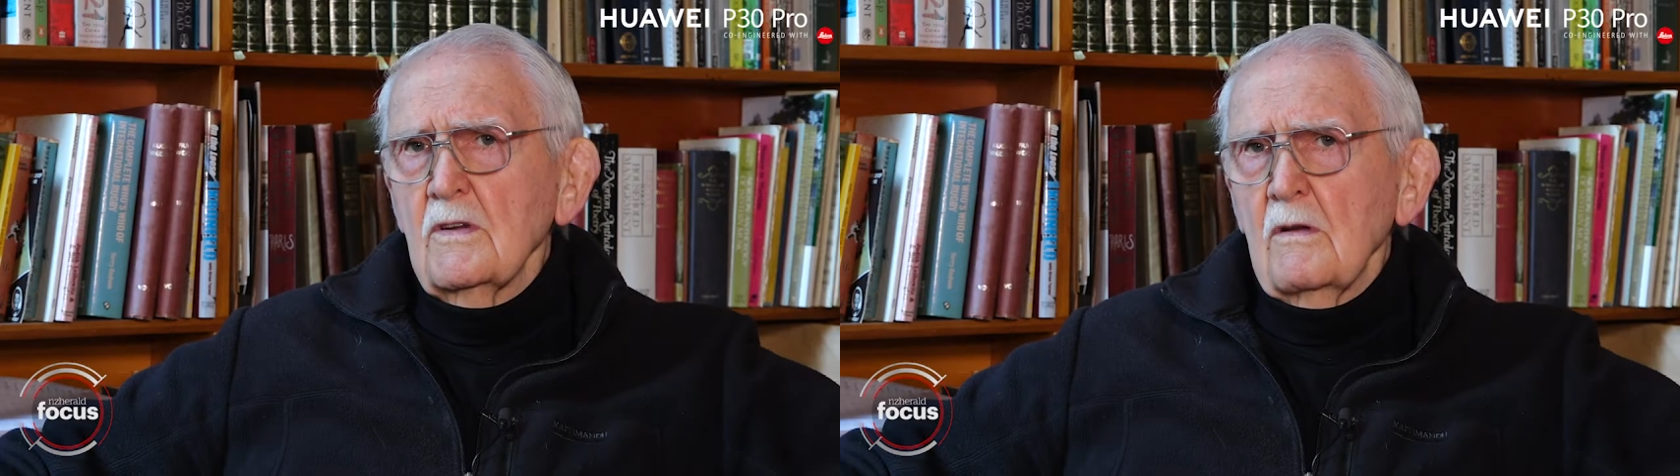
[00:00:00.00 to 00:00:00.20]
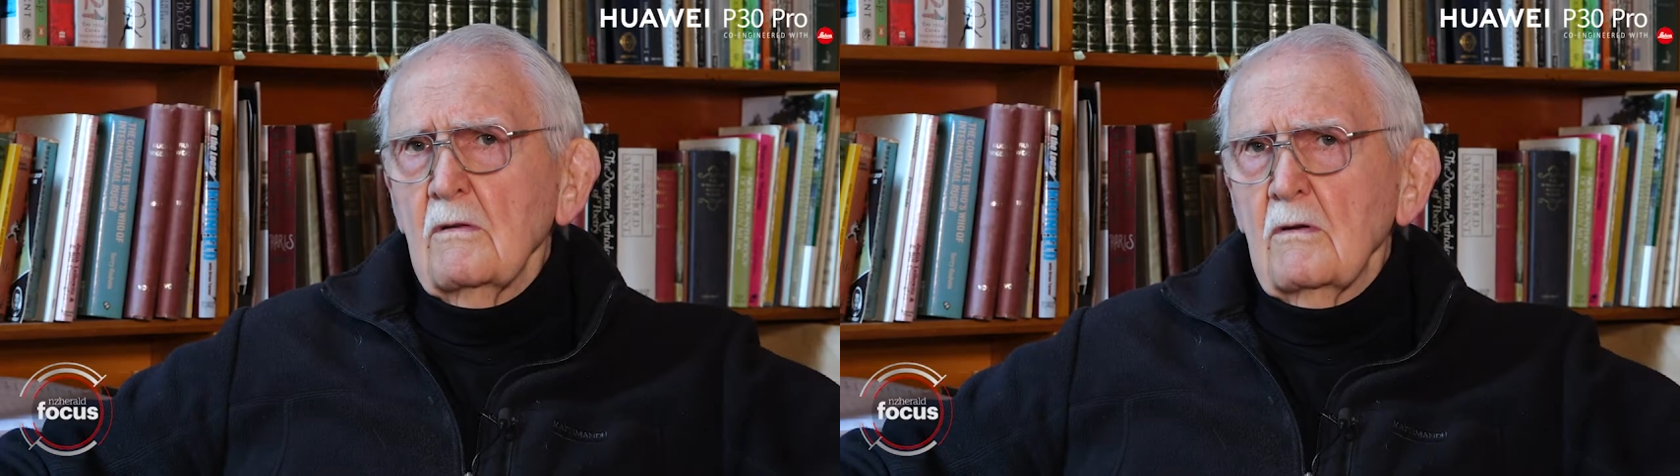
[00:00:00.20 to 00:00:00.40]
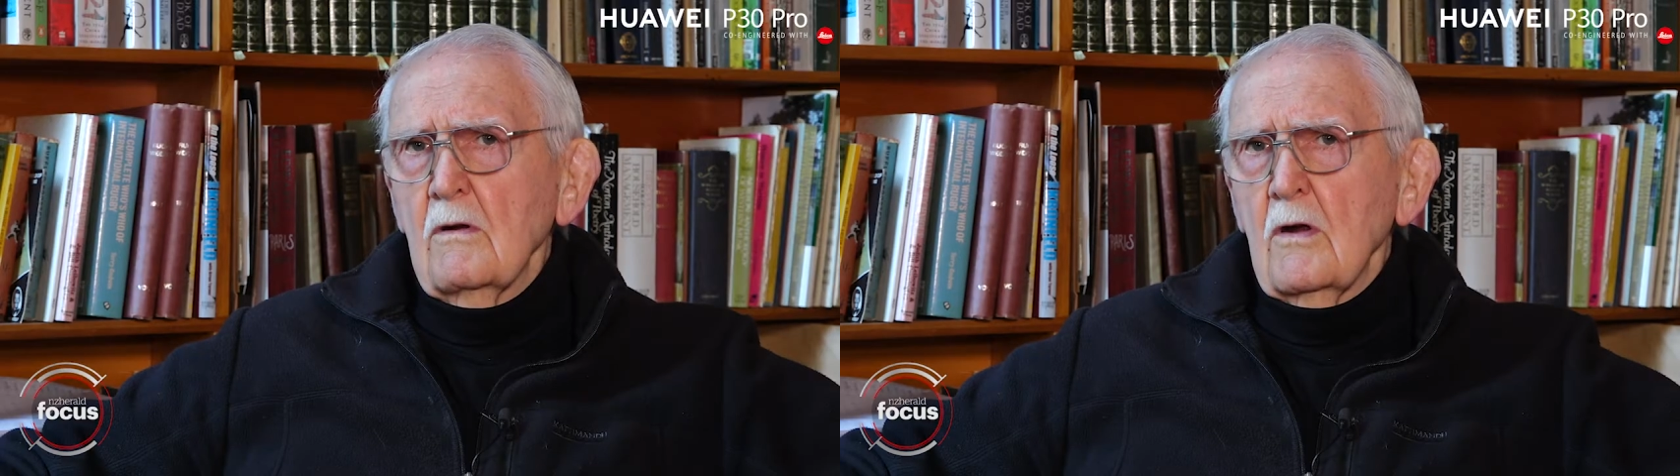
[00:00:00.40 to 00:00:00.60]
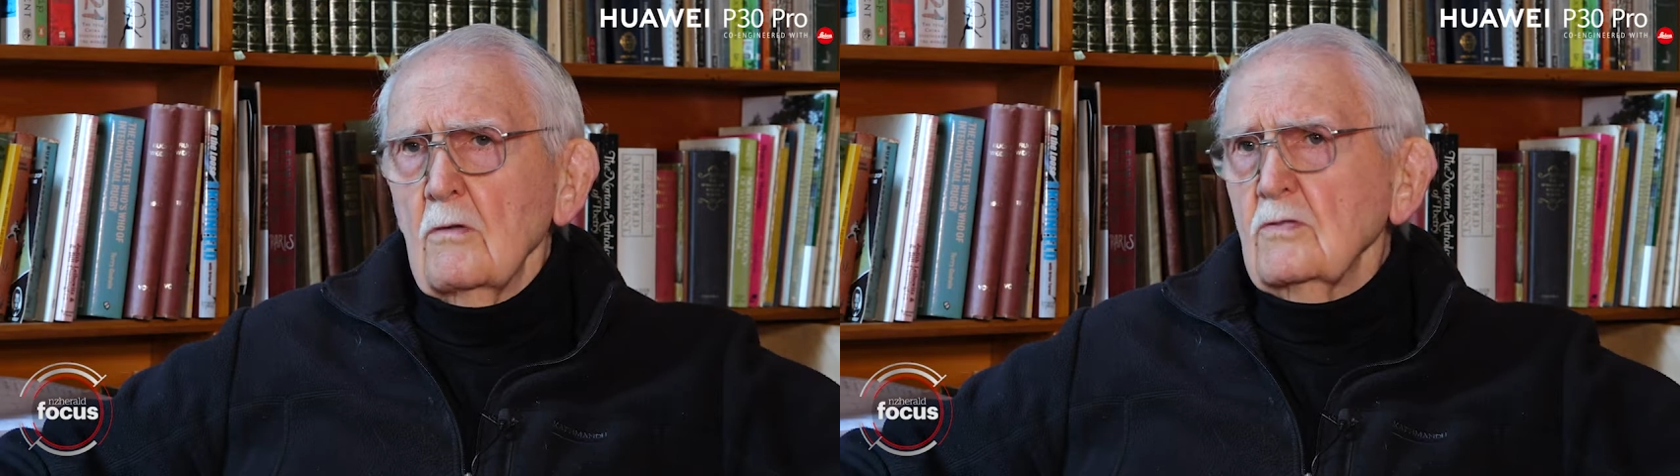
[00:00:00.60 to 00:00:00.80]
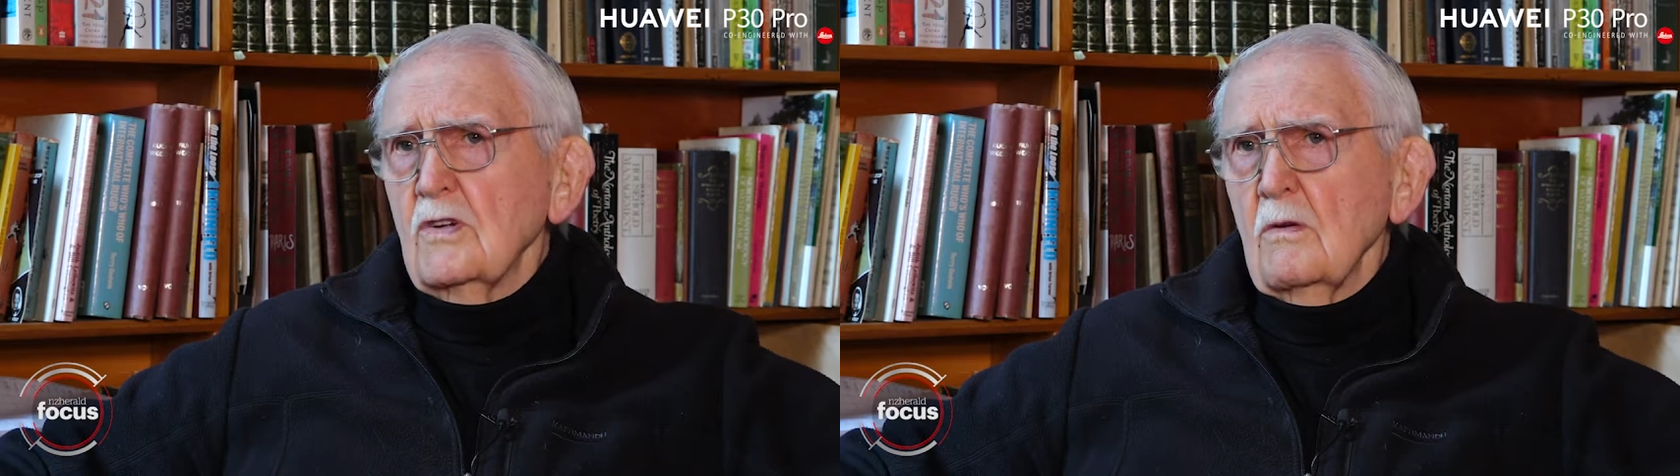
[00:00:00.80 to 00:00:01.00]
a
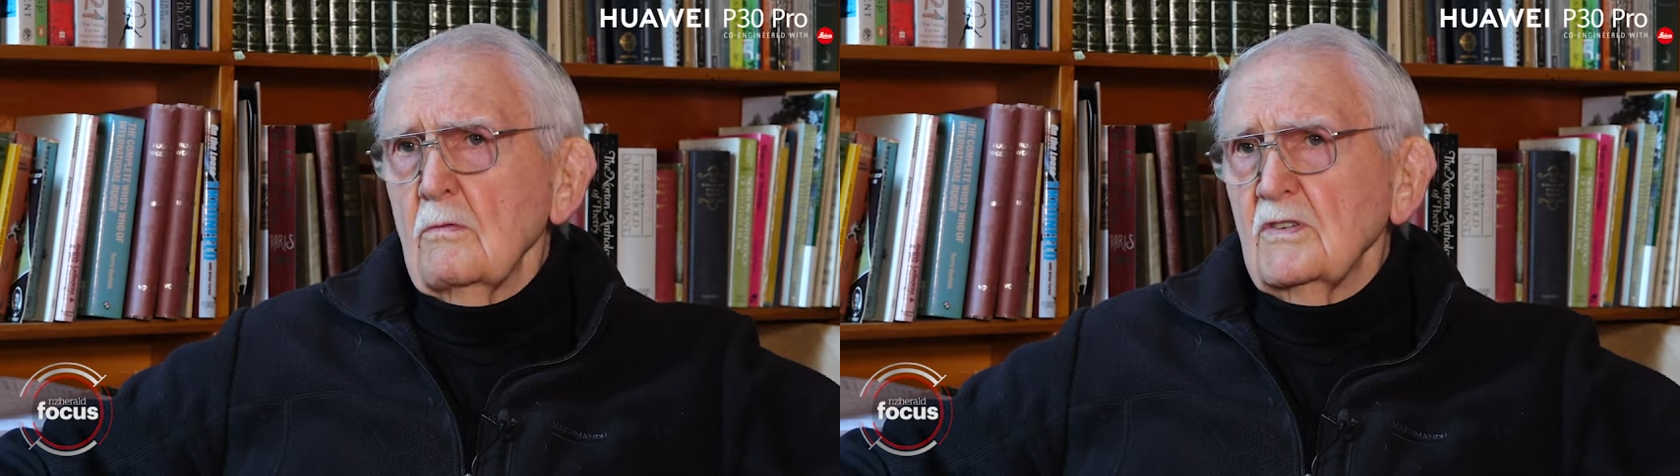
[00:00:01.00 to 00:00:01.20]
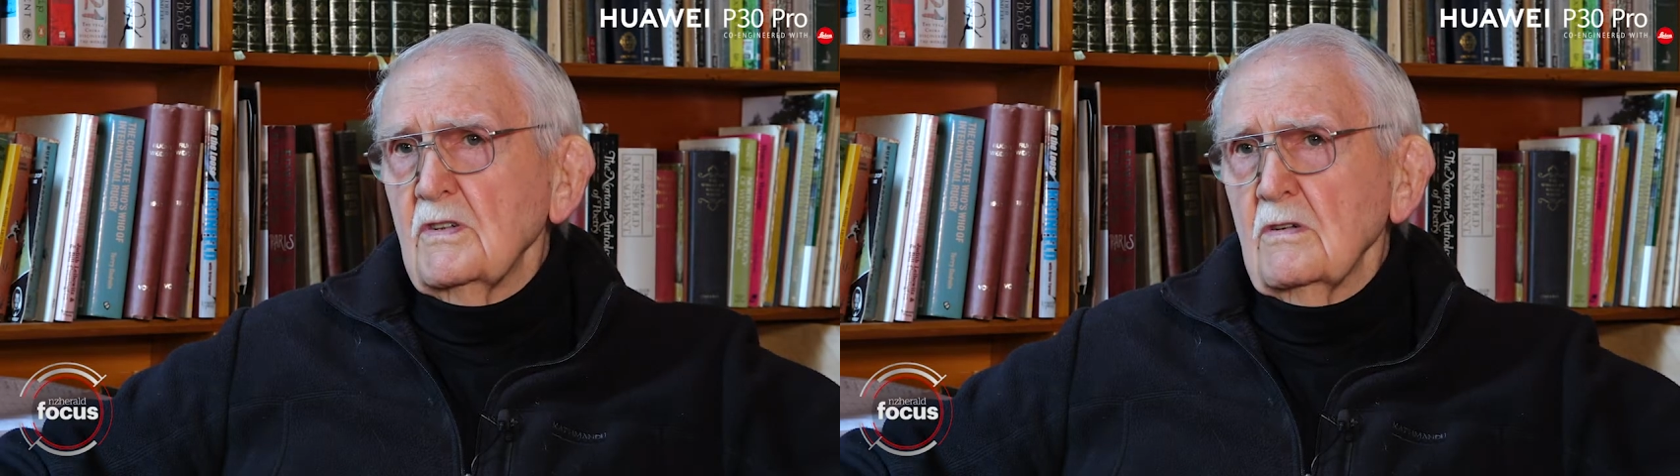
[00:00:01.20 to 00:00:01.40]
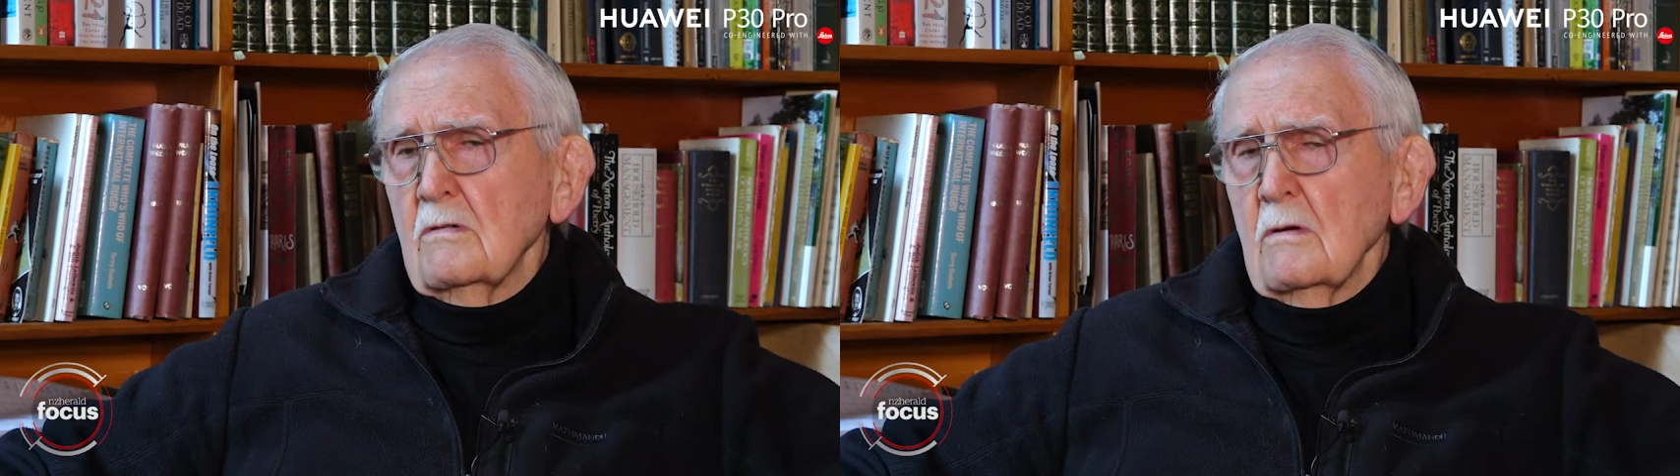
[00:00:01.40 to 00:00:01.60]
culture which